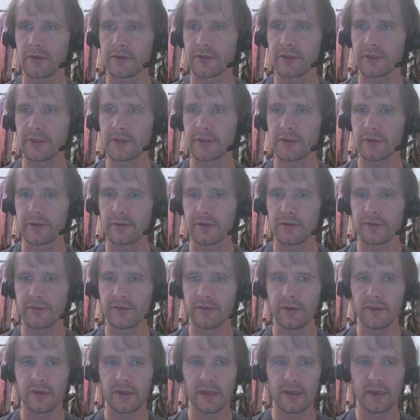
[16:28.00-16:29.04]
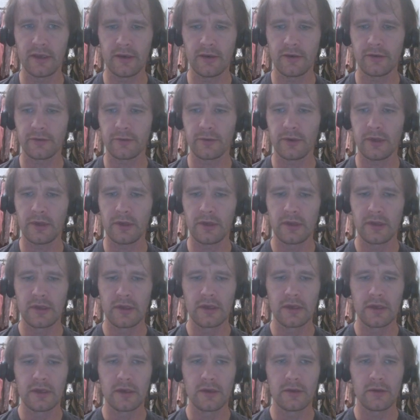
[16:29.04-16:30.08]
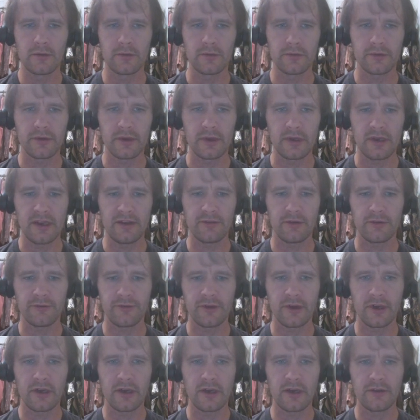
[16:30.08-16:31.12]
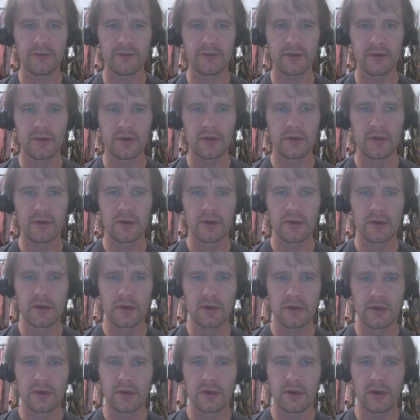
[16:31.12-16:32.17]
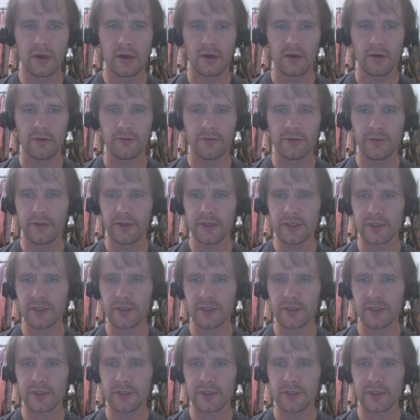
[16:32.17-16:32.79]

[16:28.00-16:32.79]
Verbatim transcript: this so you can see the n as well. I'm going to say level 5 of this